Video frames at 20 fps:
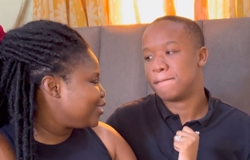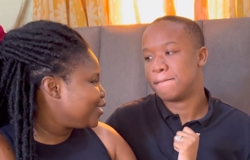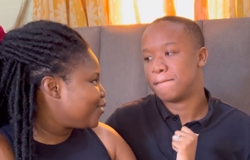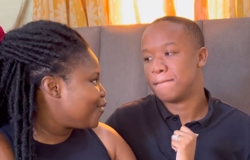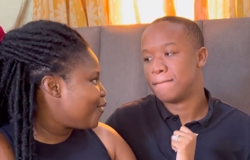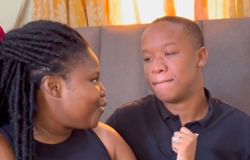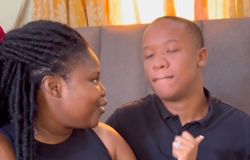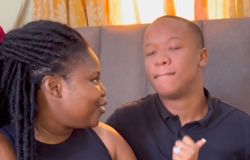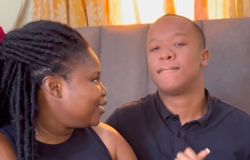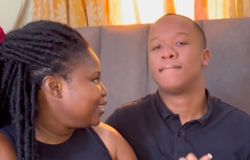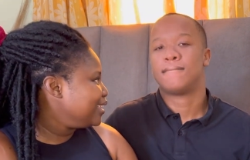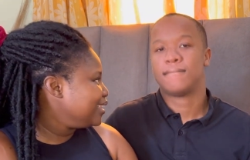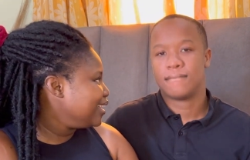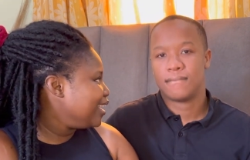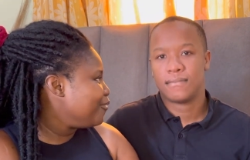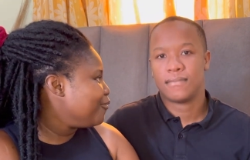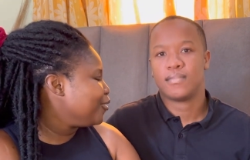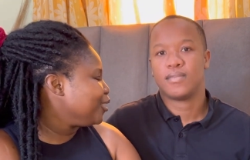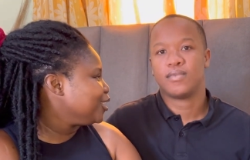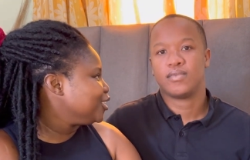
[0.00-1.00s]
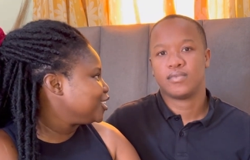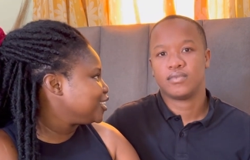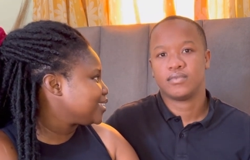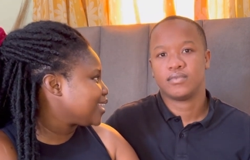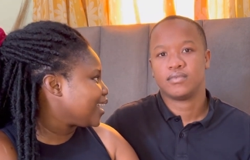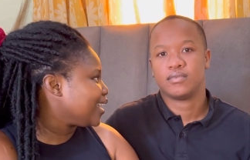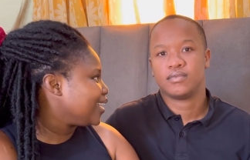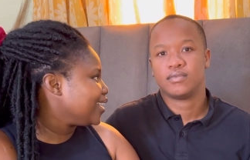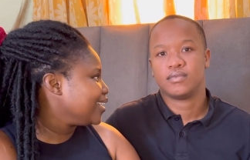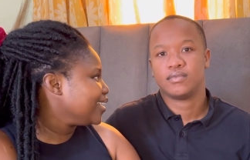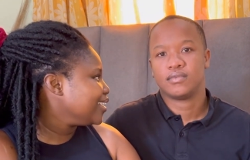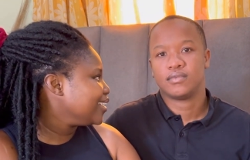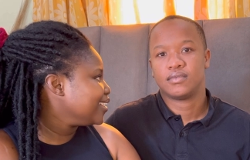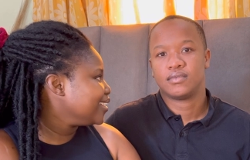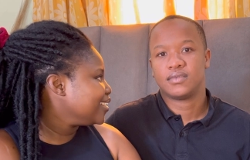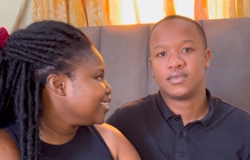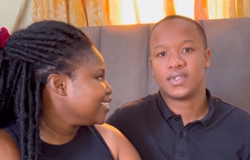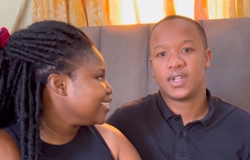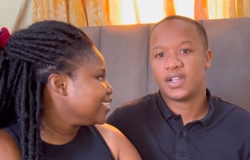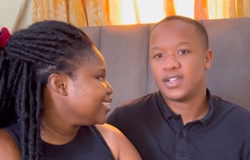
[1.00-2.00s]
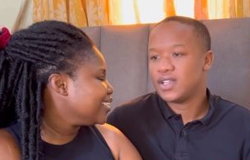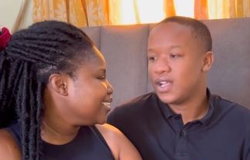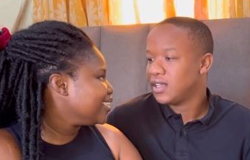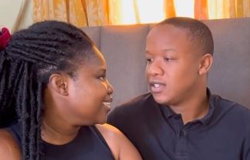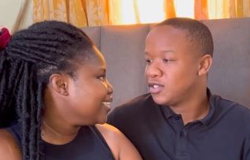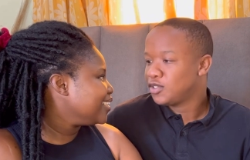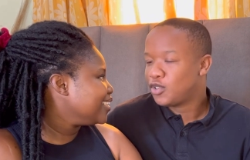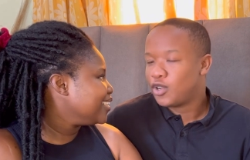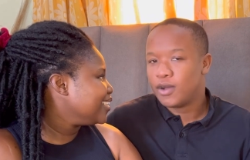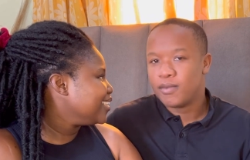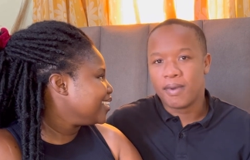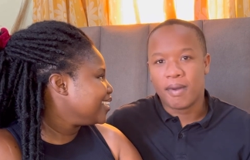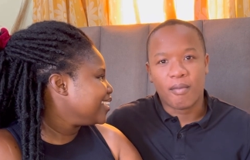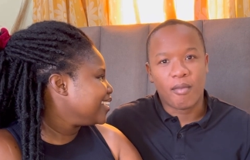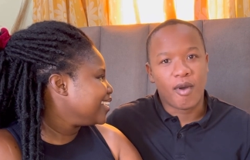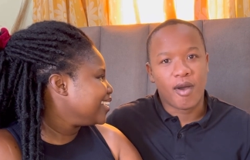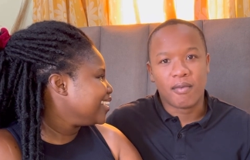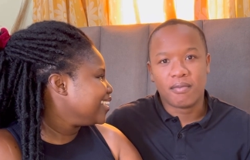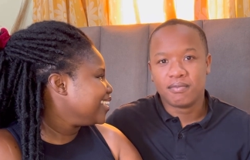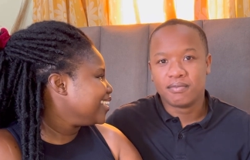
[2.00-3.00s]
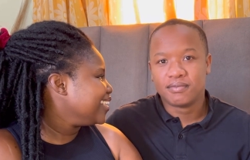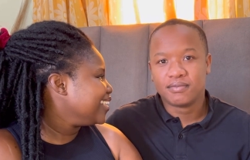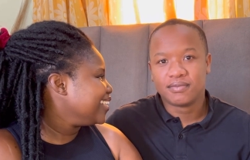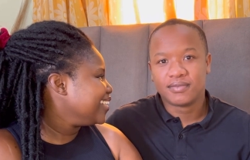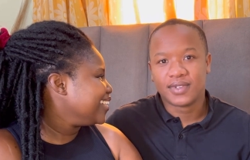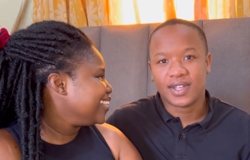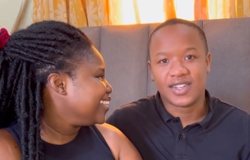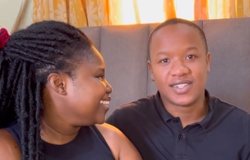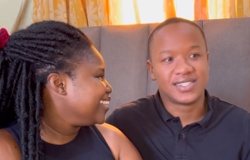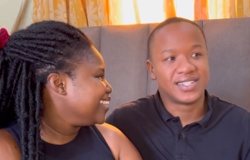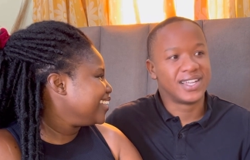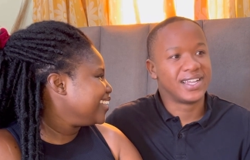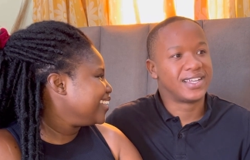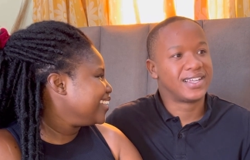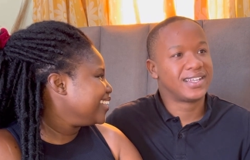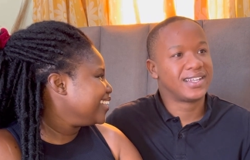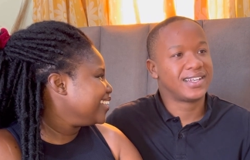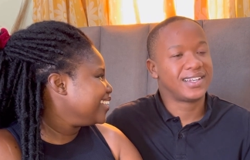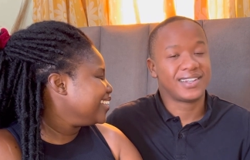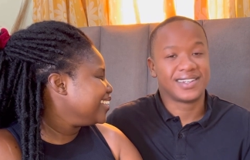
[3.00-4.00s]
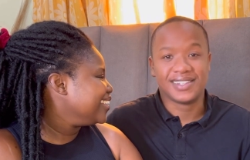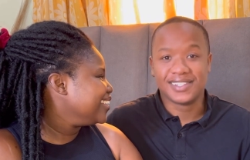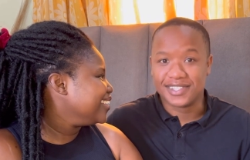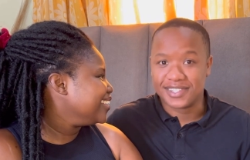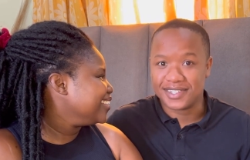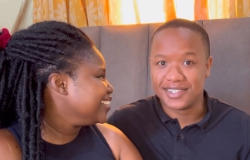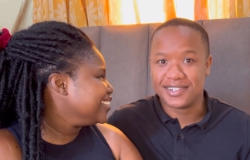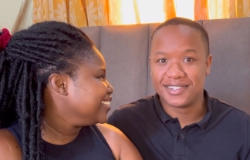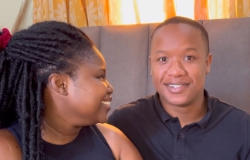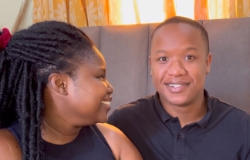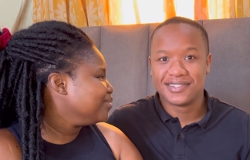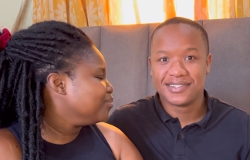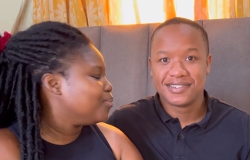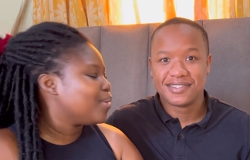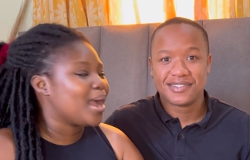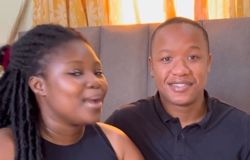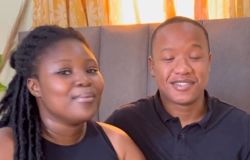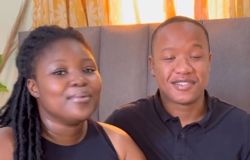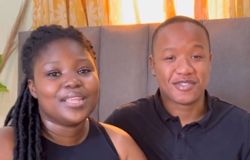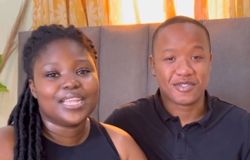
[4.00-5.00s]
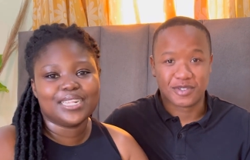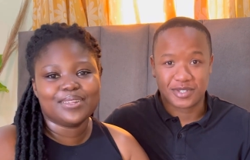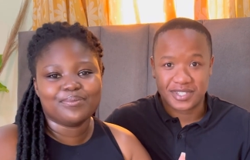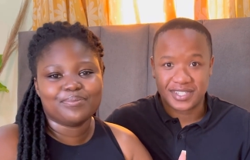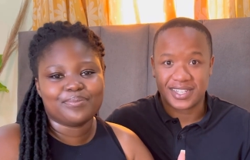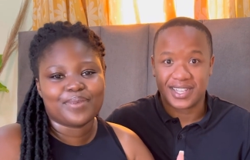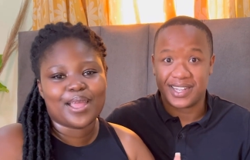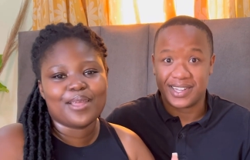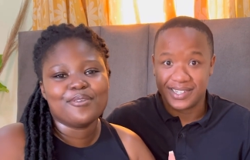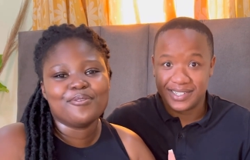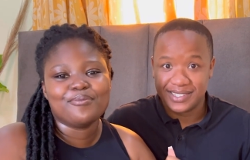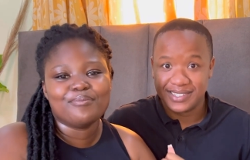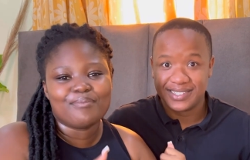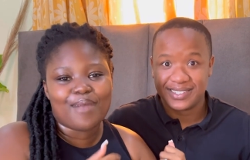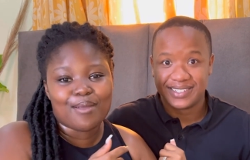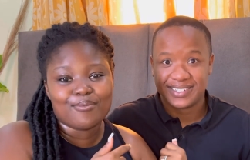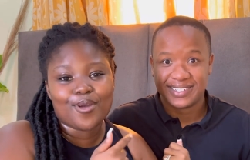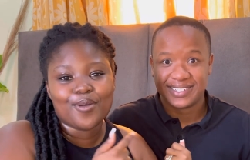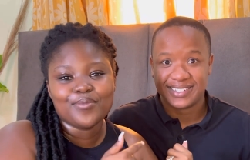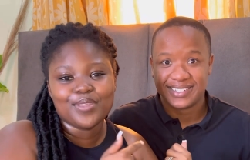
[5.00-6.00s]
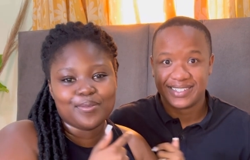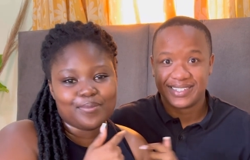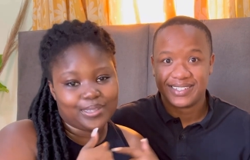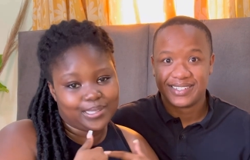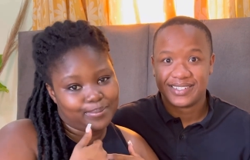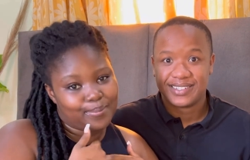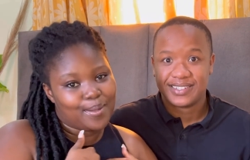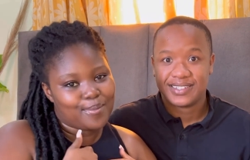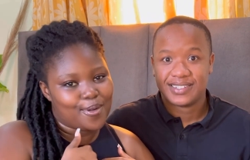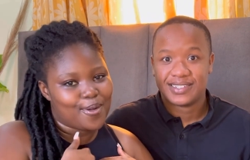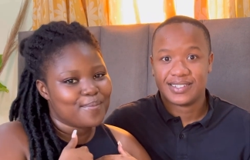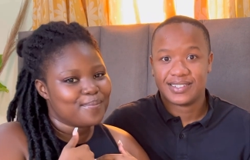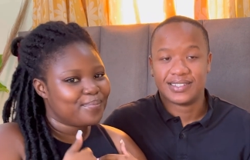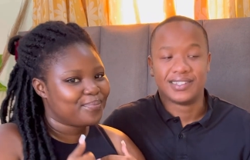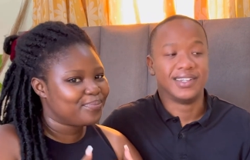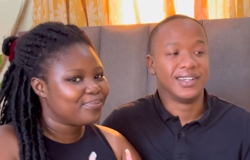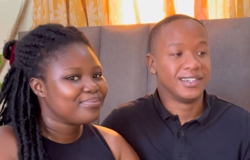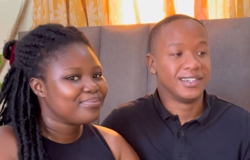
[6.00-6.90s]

Speaker 1: the call. And what did you say?
Speaker 2: I, I just called my mom. I was like, listen. By, son, by
Speaker 1: my mom, he needs my mom.
Speaker 2: Yeah,